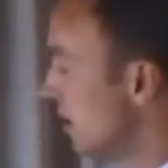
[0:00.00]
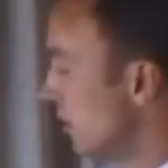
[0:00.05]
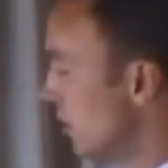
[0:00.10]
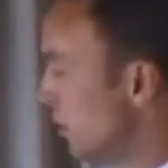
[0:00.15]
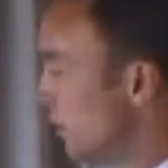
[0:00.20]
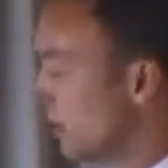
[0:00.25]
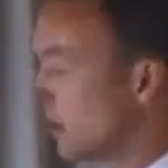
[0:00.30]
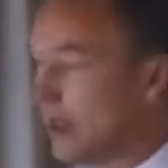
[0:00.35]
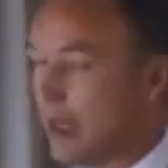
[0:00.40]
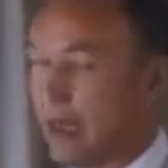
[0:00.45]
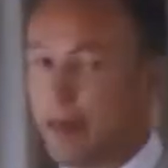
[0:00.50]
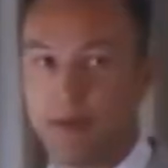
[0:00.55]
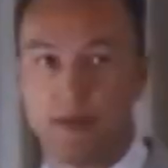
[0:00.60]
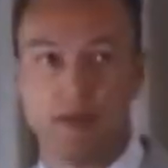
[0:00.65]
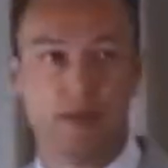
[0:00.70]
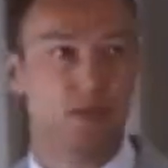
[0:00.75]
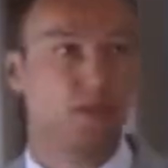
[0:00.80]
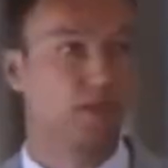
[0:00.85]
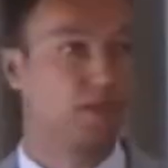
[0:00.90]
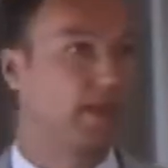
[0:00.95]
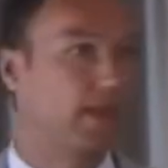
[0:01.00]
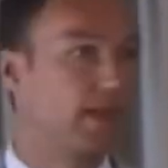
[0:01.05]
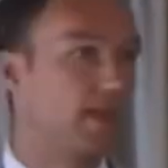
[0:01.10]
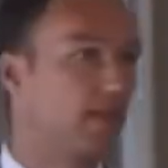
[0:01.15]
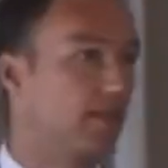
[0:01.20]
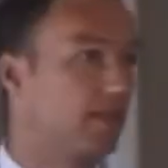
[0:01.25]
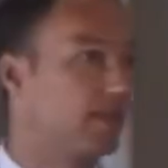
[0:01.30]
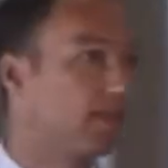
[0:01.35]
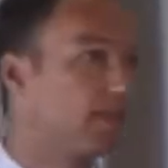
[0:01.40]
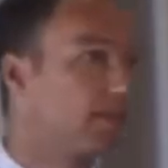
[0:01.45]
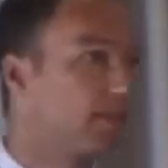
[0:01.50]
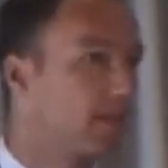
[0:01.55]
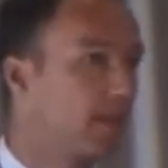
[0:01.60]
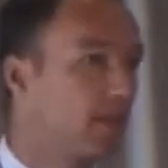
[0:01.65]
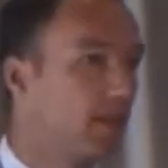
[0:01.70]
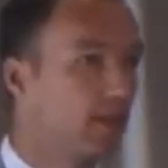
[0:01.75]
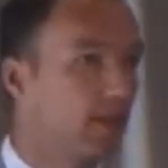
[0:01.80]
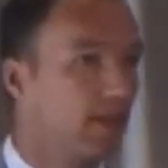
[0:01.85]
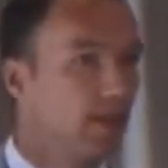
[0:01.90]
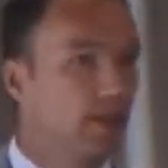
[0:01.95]
so we put the apple into brackets.
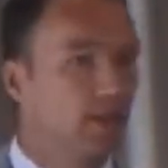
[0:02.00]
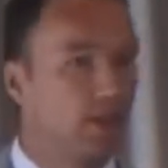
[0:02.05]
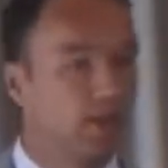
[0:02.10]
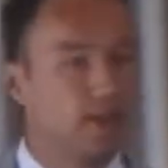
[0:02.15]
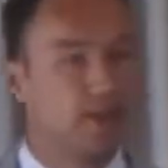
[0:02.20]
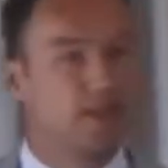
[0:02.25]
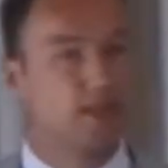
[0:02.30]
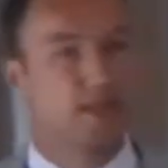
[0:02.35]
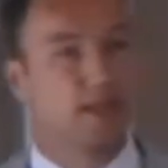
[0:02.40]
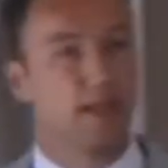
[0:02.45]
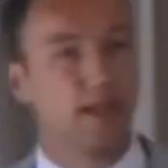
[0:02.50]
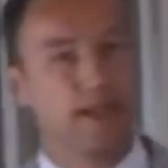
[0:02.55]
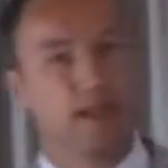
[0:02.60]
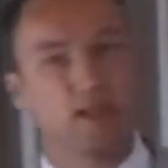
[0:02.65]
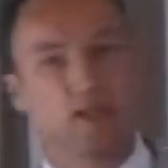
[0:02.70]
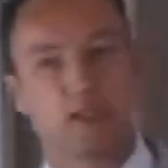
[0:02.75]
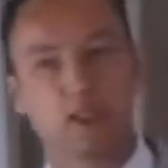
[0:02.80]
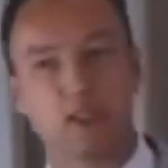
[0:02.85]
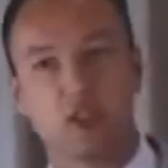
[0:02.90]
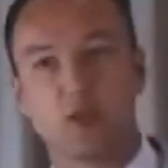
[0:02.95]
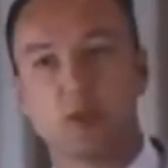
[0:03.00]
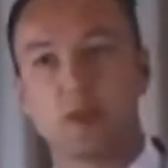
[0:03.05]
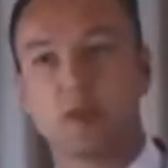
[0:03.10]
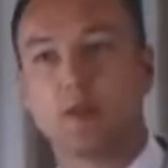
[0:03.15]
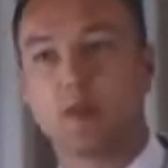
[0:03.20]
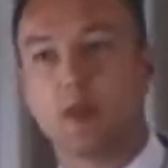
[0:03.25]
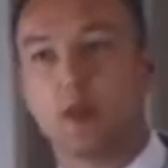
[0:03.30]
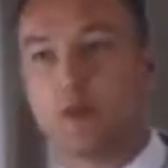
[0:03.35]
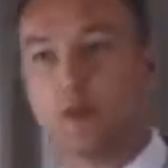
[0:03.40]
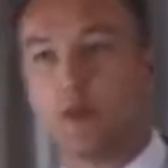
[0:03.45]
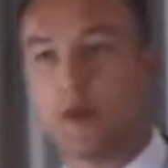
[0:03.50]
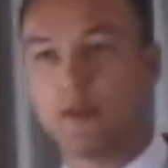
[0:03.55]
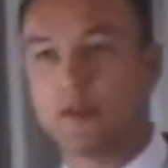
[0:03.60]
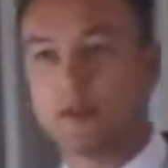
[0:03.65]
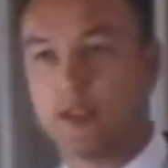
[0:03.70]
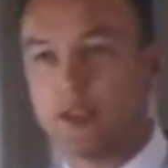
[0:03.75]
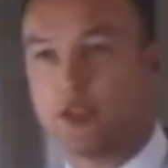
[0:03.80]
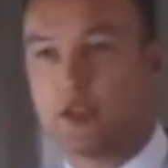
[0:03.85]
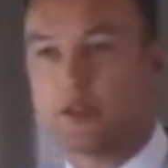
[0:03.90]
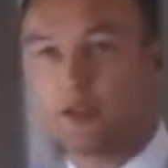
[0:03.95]
Now, ladies and gentlemen, if we
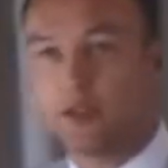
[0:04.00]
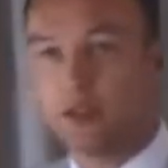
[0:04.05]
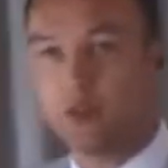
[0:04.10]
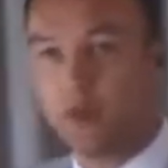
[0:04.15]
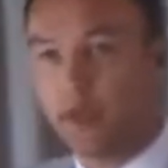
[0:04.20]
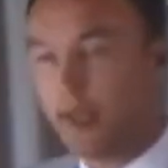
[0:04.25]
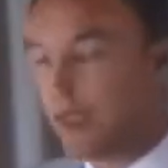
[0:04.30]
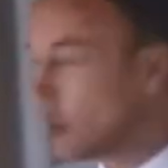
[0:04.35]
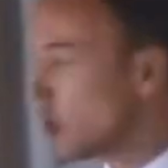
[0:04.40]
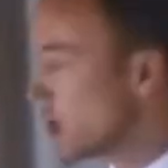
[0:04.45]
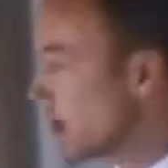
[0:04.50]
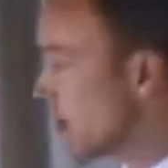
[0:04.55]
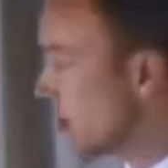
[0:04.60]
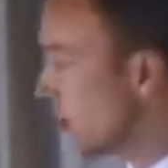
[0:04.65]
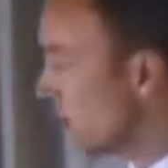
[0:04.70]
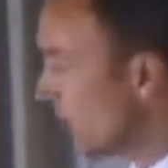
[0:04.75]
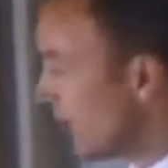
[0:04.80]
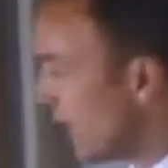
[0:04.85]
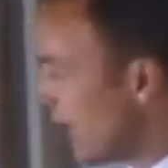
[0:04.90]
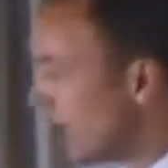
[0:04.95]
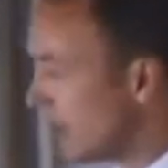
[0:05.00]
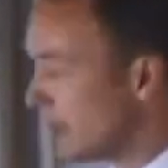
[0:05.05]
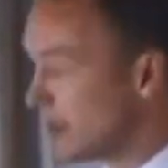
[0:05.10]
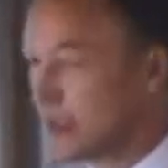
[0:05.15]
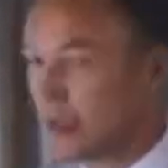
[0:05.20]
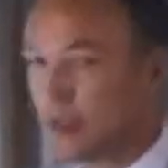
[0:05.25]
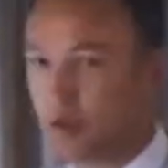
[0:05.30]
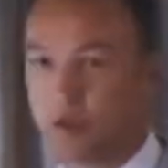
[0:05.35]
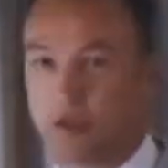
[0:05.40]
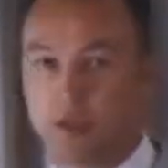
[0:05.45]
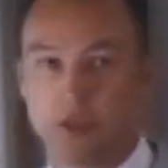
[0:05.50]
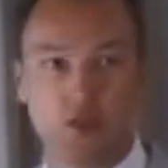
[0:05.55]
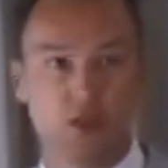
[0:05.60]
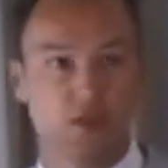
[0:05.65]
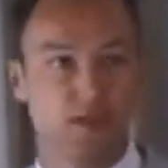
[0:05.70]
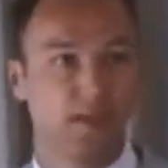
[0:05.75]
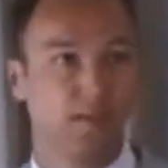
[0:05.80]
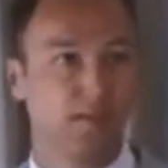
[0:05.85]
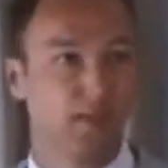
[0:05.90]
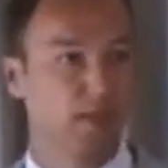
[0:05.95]
have such a situation, so that is the
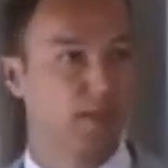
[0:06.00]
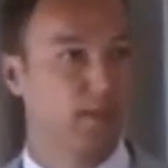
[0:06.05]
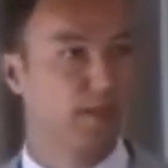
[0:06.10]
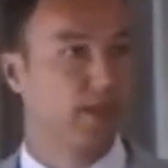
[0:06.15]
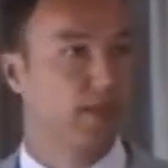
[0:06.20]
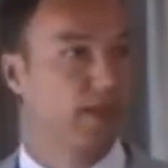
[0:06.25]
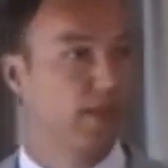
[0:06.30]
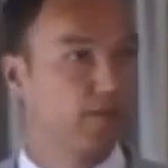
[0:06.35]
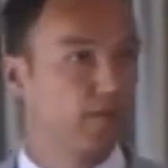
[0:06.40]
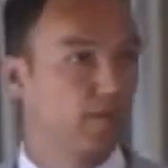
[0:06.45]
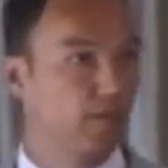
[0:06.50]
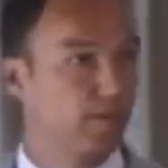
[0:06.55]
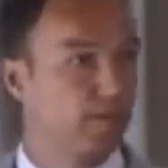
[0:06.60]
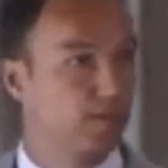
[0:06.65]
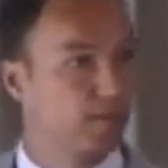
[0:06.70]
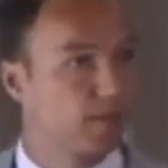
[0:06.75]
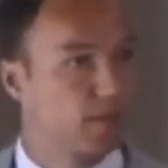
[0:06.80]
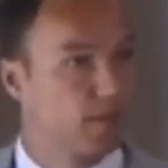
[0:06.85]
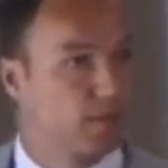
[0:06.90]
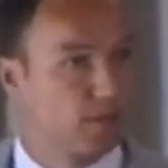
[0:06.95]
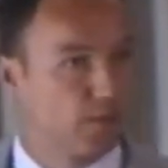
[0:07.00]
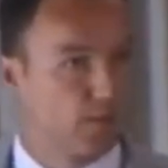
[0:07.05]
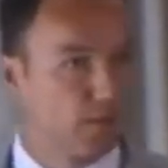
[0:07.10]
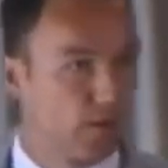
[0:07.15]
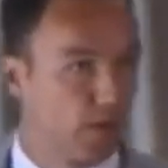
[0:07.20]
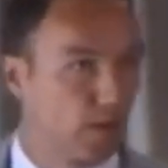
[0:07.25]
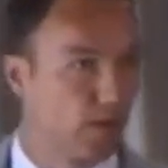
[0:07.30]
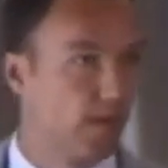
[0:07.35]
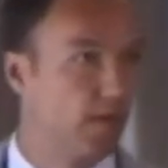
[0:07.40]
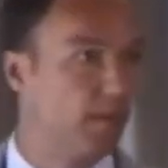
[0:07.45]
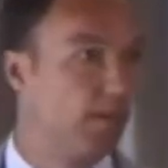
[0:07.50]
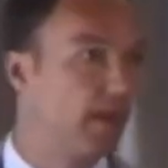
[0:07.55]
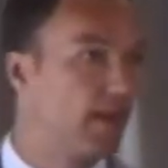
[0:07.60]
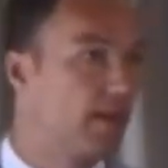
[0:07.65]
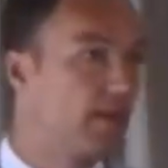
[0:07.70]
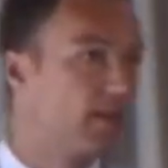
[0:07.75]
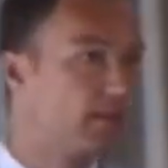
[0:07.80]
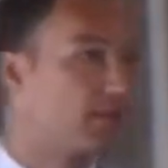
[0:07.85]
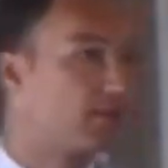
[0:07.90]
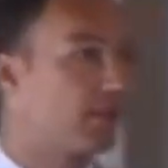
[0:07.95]
condition that must be given for a
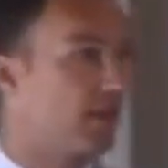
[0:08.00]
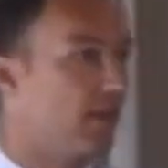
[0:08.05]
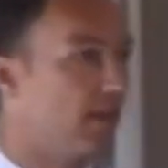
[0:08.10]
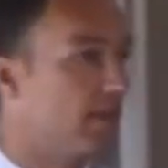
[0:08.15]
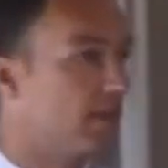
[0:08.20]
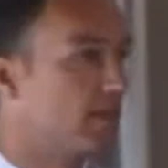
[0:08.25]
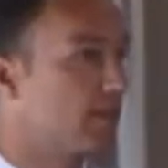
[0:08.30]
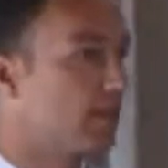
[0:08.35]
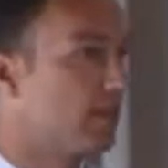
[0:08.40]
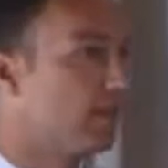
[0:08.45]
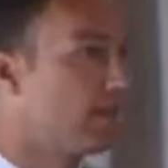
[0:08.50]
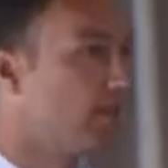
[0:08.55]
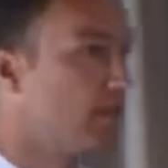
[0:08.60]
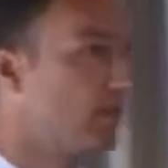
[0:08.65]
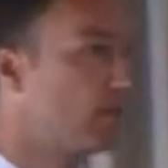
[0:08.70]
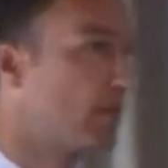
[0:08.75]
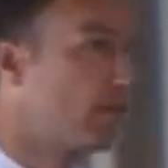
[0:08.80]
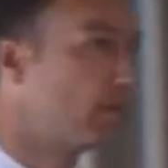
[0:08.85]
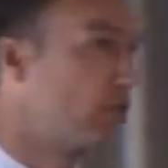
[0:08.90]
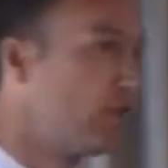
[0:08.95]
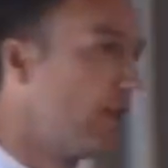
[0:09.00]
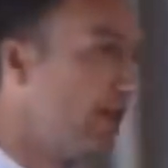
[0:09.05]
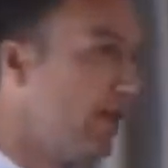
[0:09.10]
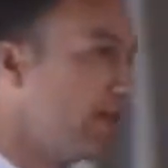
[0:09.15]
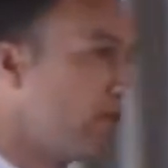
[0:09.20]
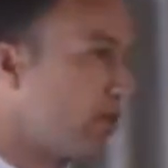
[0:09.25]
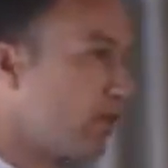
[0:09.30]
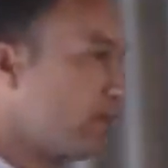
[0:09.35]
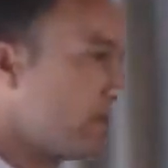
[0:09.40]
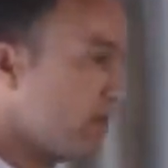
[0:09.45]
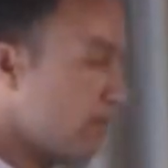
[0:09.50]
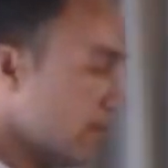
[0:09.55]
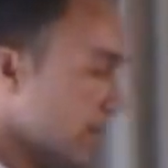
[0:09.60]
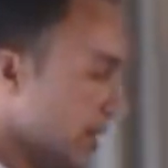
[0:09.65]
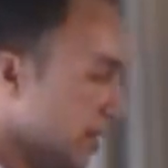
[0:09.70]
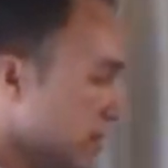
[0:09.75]
market price to exchange.